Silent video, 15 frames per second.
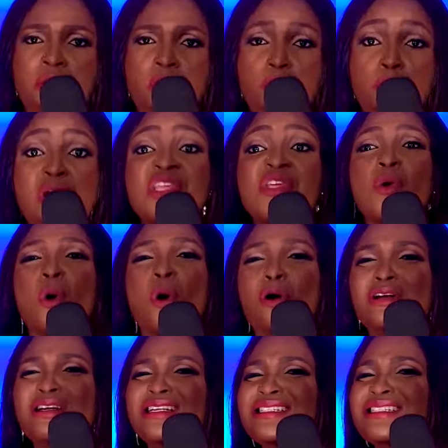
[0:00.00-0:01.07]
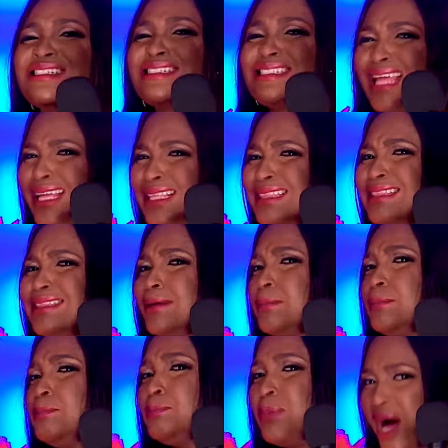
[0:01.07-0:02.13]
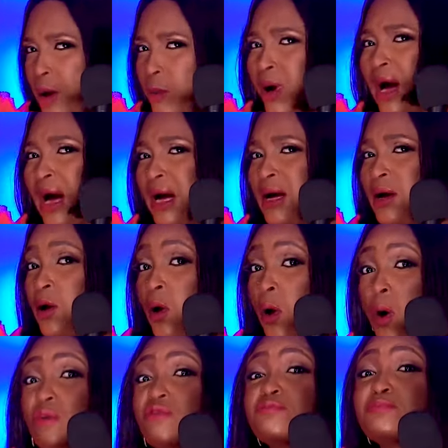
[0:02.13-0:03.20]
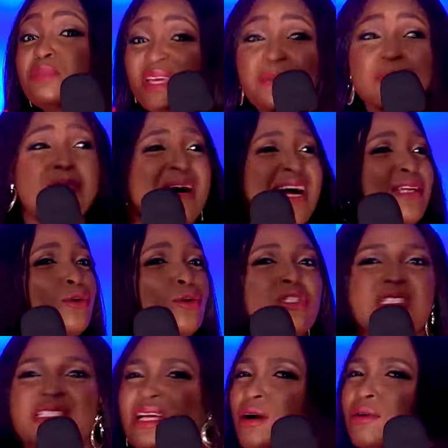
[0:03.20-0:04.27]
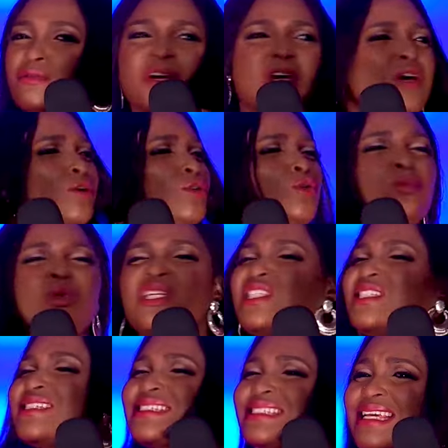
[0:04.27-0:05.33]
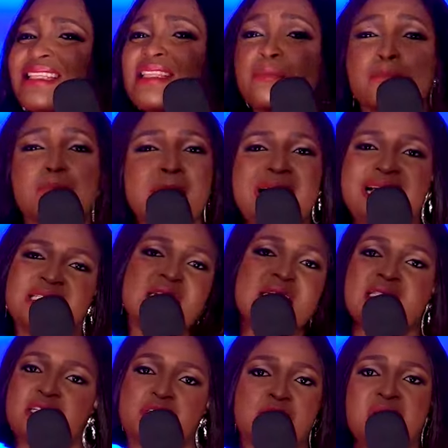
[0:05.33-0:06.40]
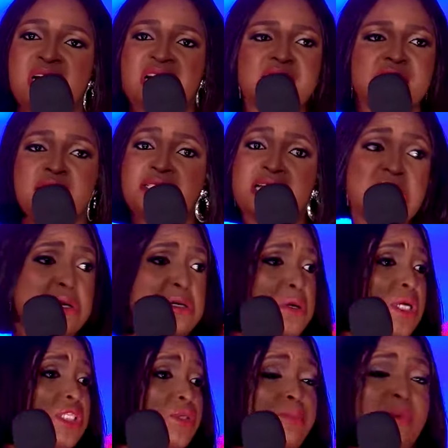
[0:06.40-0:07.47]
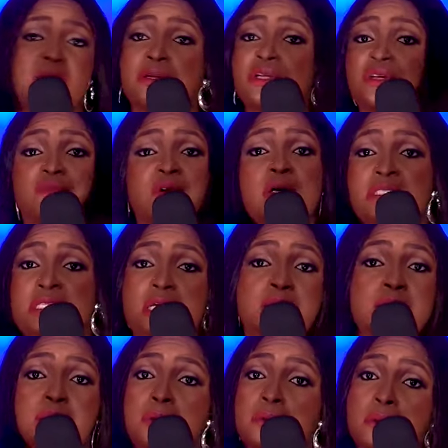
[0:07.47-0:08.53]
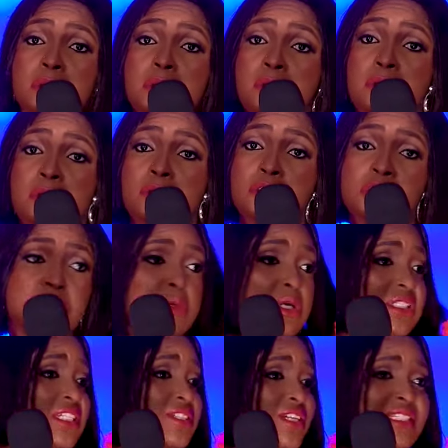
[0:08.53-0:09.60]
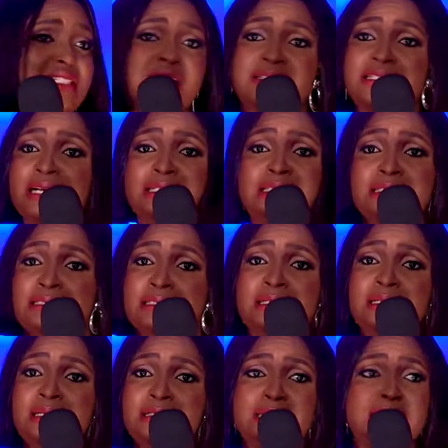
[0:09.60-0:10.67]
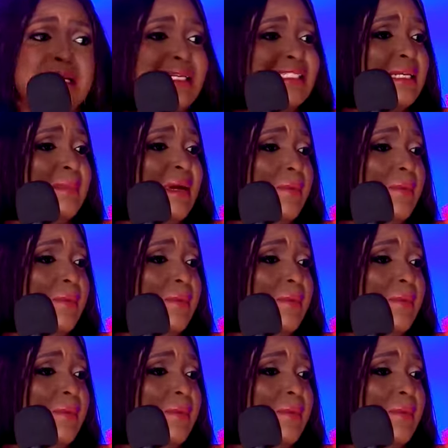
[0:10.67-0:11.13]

When you understand the power of being by yourself, you will see the magic that you can create. I don't know what people are looking for outside. because there's nothing outside. The last time I